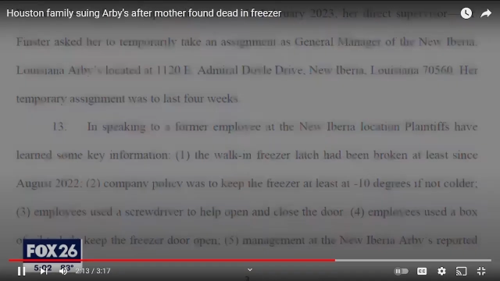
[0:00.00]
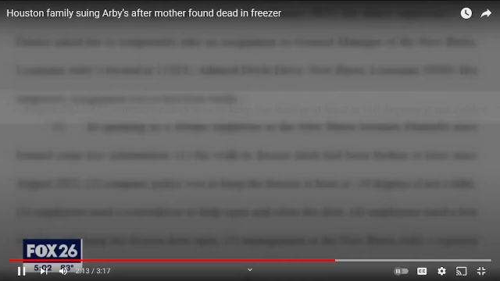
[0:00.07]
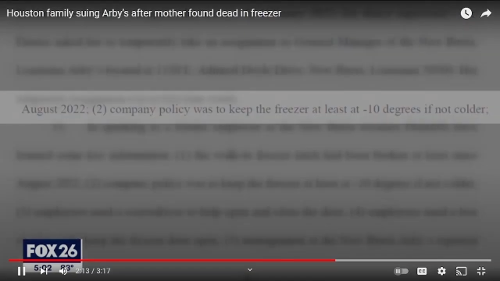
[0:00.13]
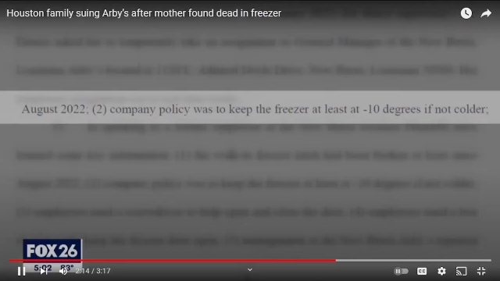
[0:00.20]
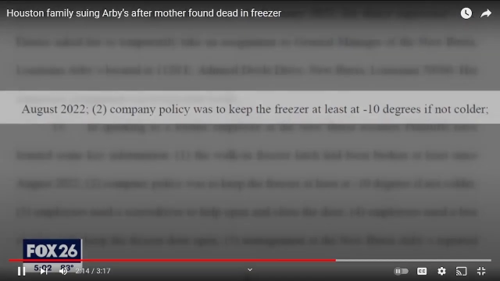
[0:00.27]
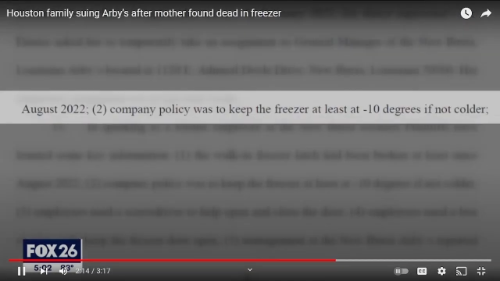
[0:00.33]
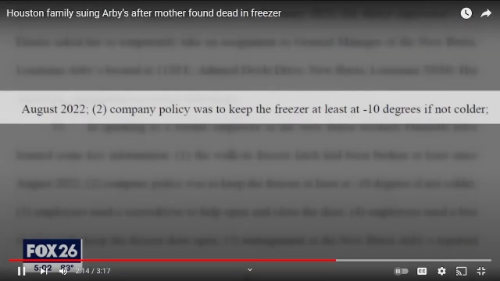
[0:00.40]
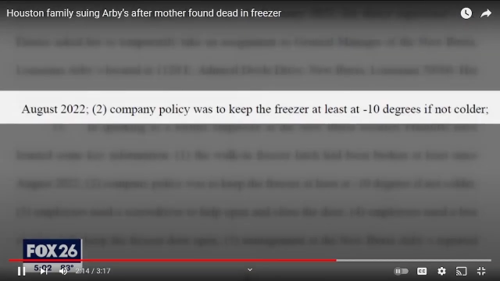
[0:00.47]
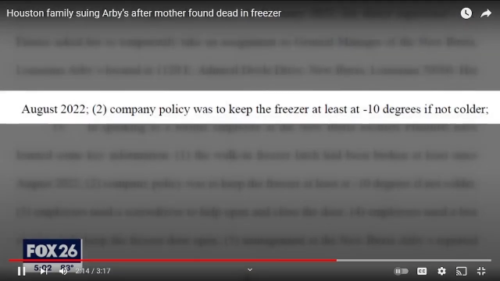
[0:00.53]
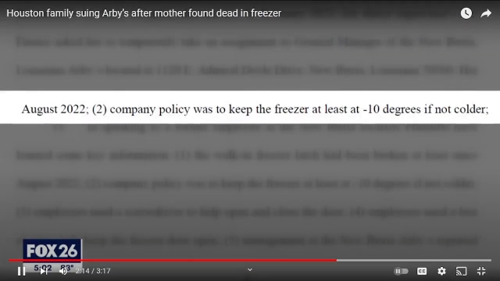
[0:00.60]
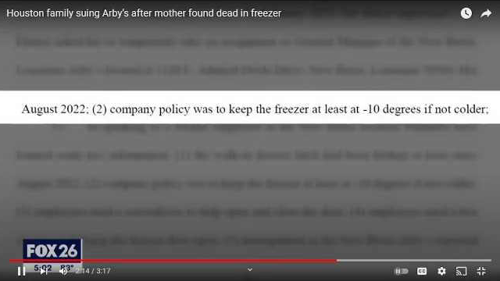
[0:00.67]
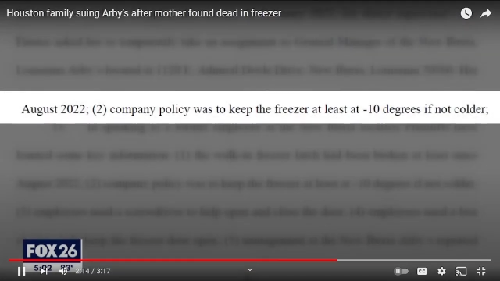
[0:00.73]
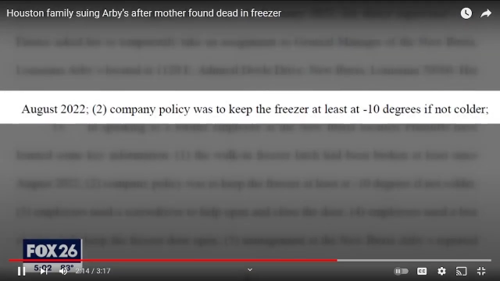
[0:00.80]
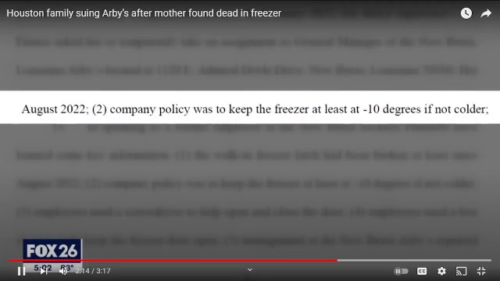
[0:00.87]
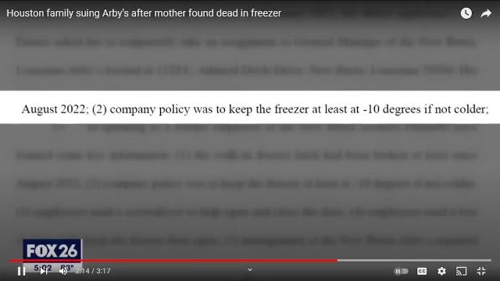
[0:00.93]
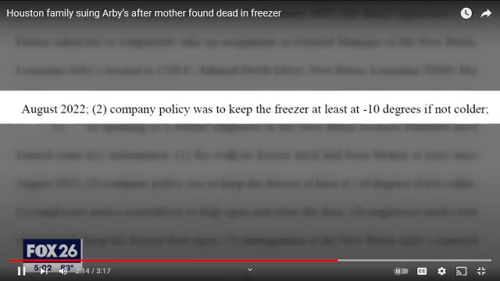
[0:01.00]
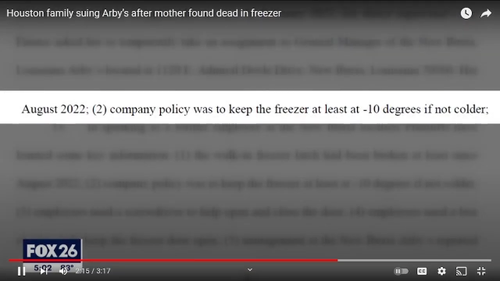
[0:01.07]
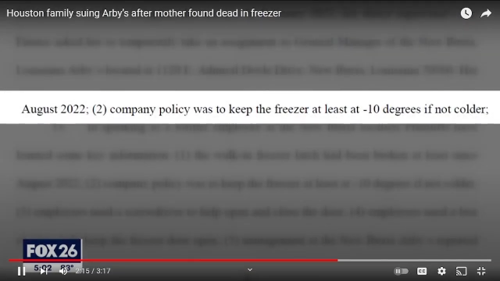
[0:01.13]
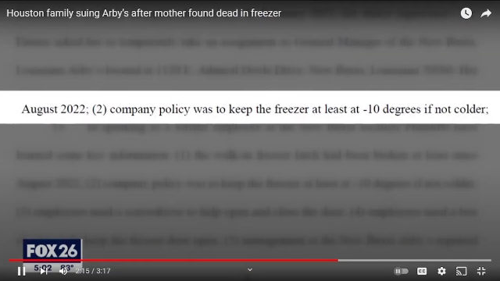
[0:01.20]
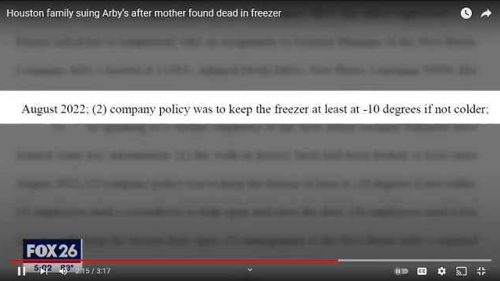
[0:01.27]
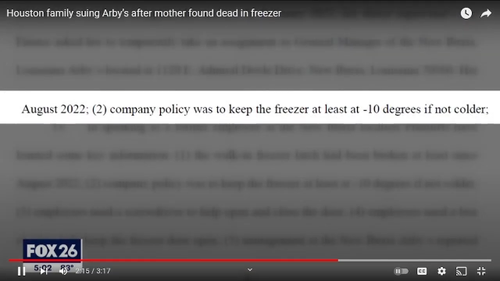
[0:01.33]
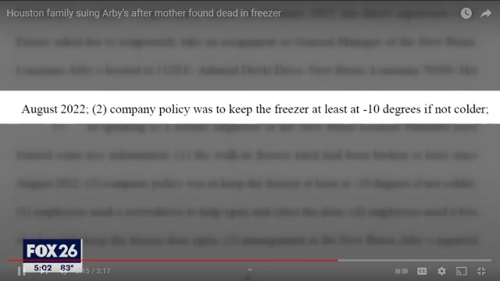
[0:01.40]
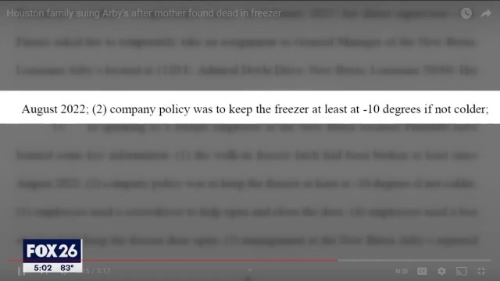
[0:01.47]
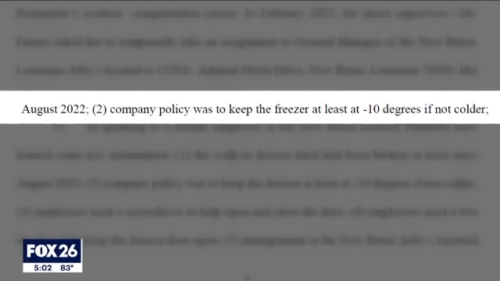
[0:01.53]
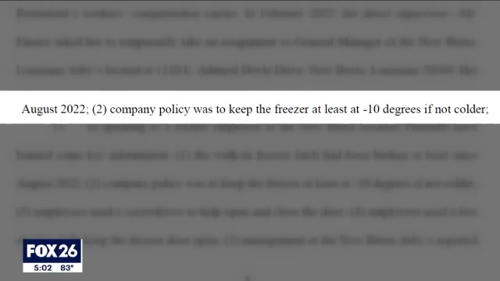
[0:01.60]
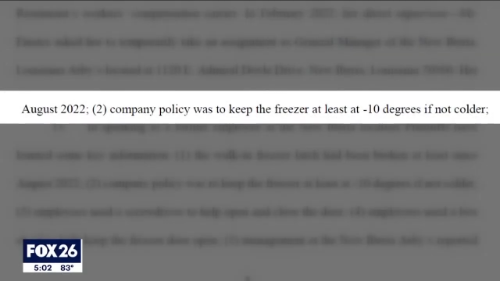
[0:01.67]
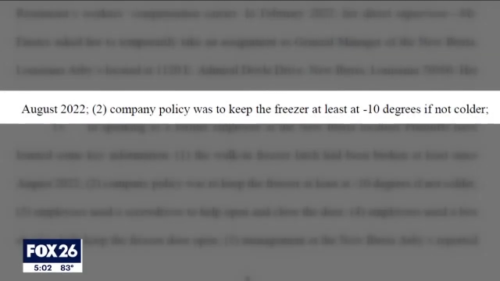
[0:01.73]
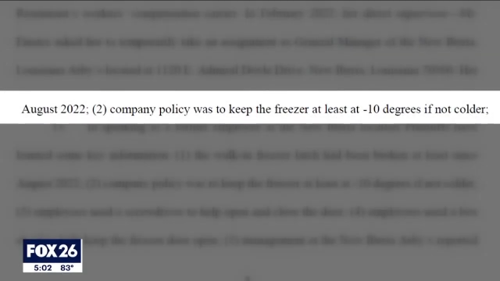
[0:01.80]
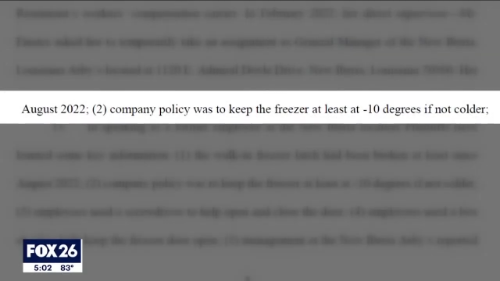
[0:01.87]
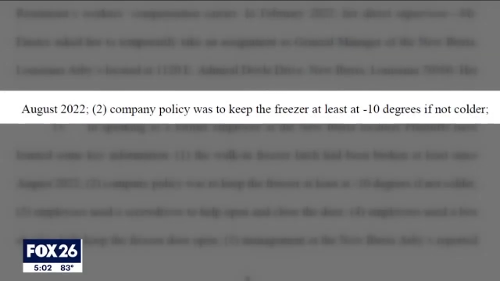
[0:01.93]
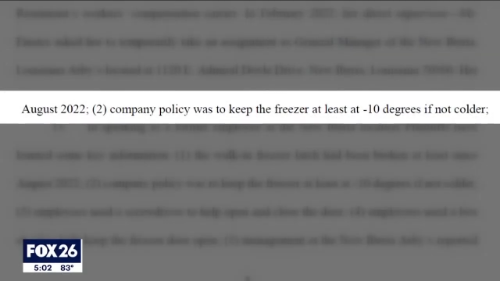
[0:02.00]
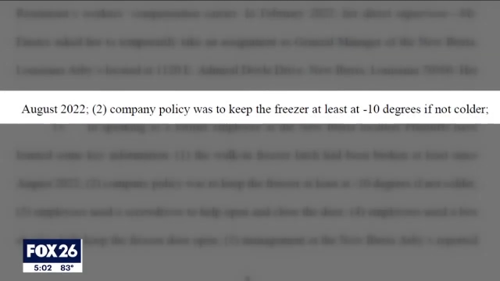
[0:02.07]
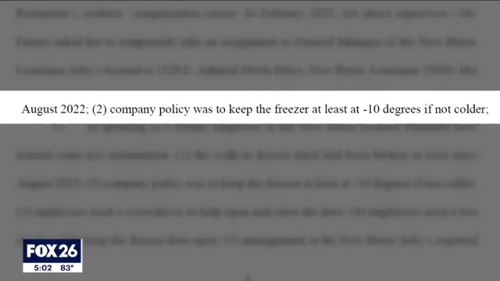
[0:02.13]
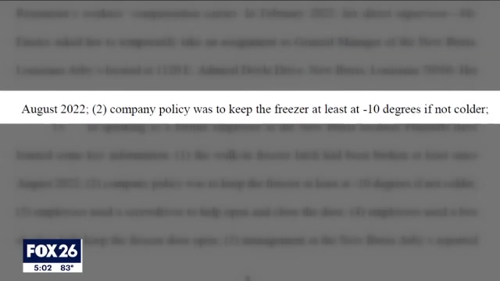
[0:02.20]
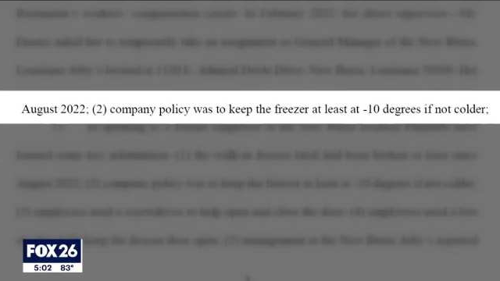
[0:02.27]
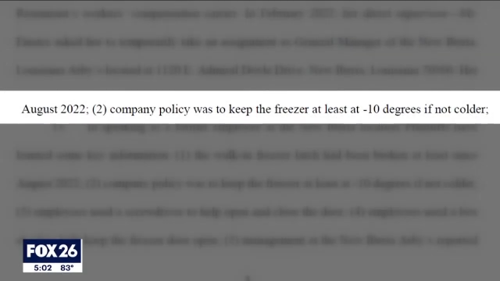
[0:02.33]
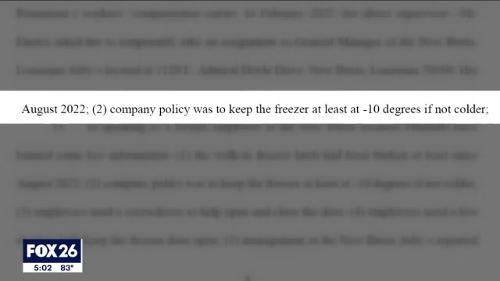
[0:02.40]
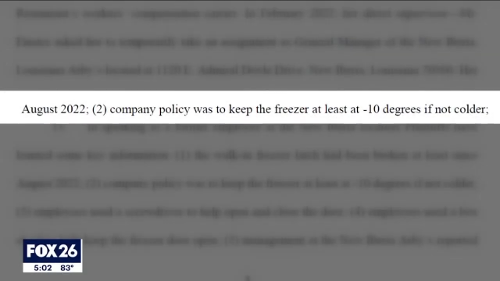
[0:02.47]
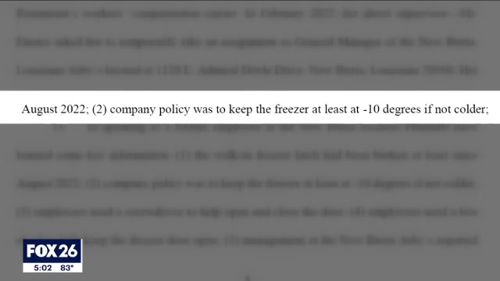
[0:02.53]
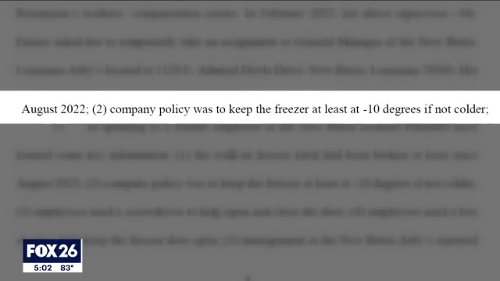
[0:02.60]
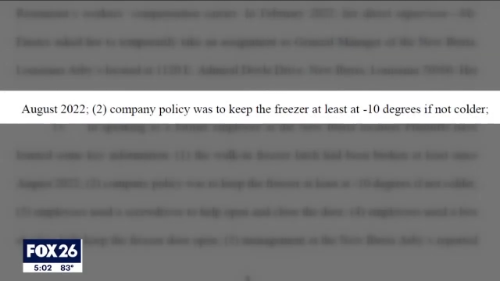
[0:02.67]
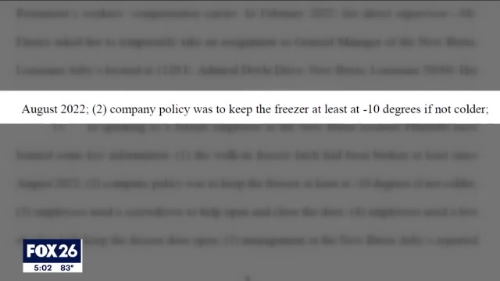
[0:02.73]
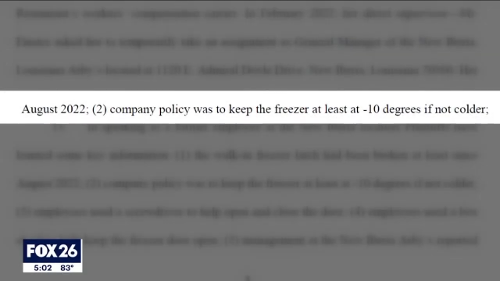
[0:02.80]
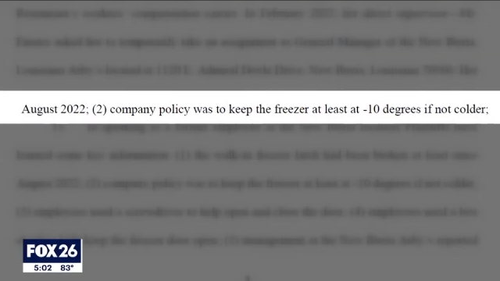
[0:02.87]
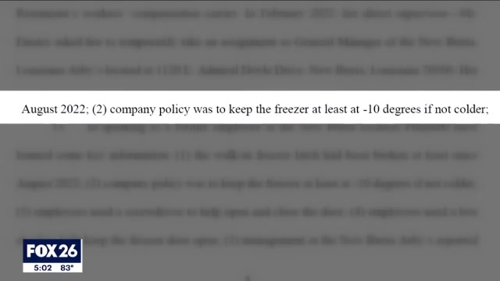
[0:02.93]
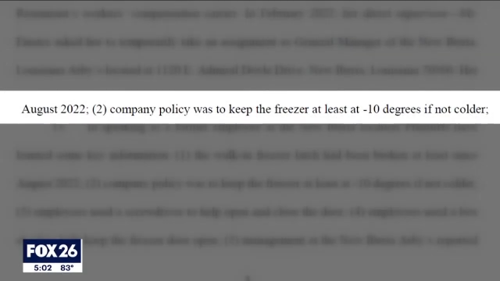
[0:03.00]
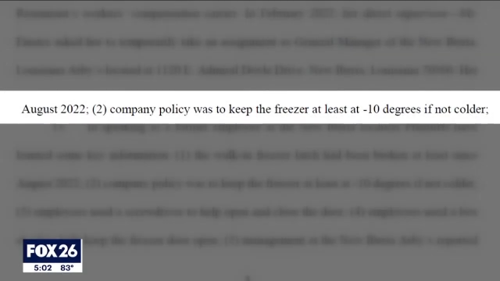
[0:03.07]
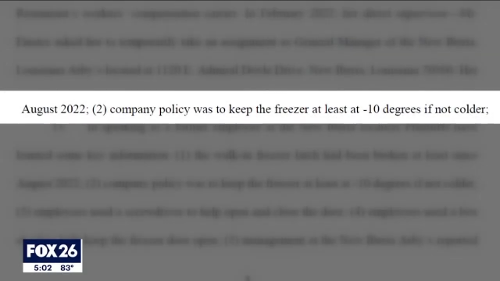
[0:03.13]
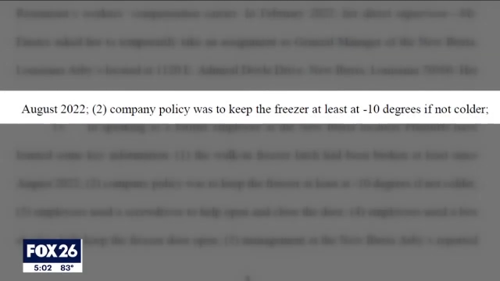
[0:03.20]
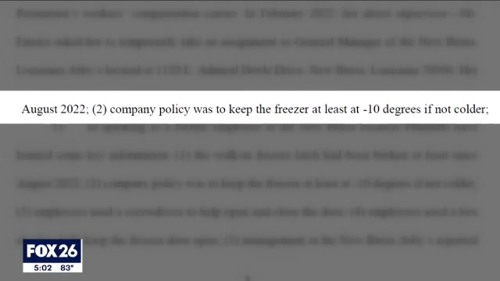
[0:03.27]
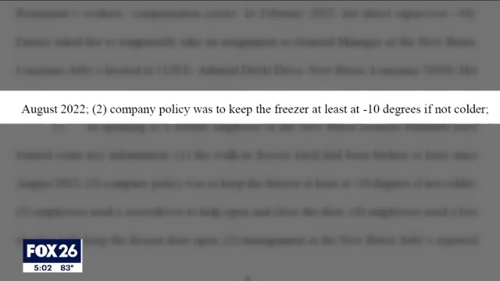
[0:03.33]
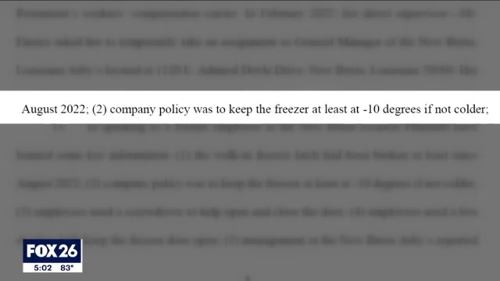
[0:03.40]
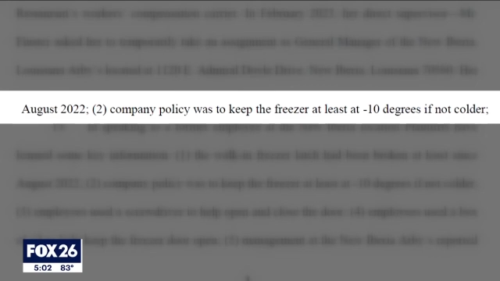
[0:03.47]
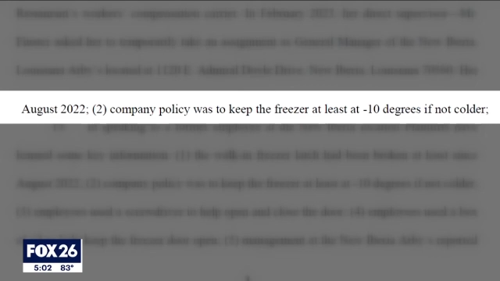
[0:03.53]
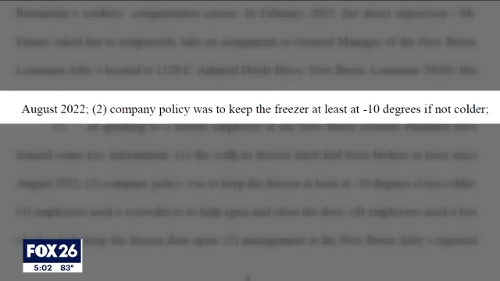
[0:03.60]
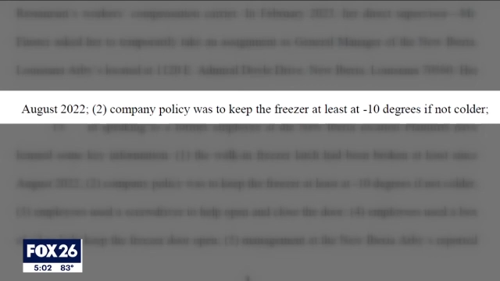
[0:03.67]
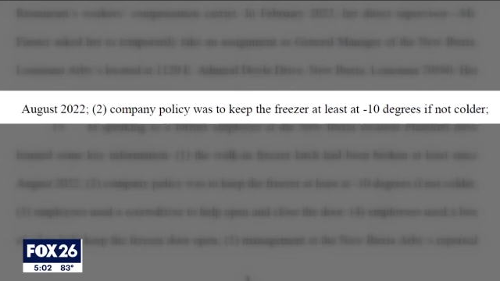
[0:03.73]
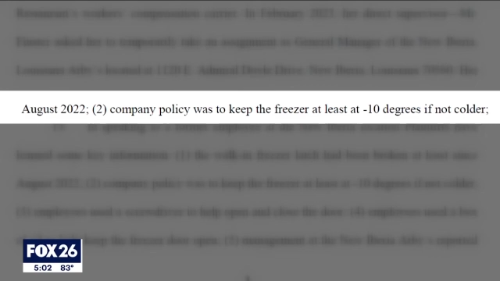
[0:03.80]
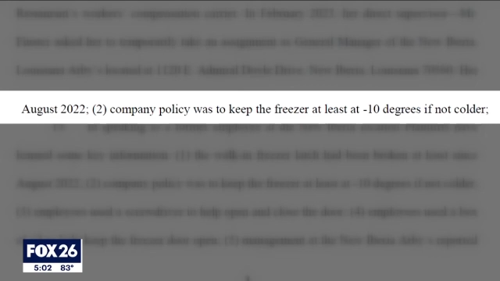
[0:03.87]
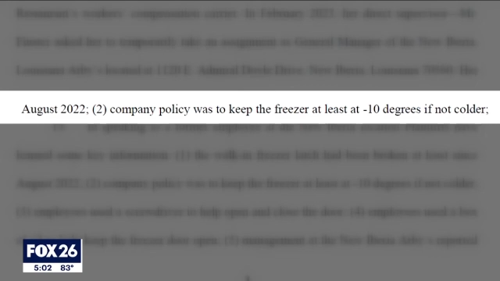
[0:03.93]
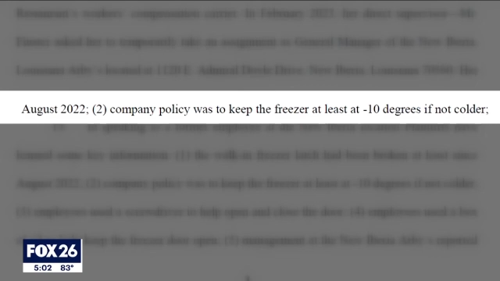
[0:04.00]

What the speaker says: Nobody's mouth can be seen.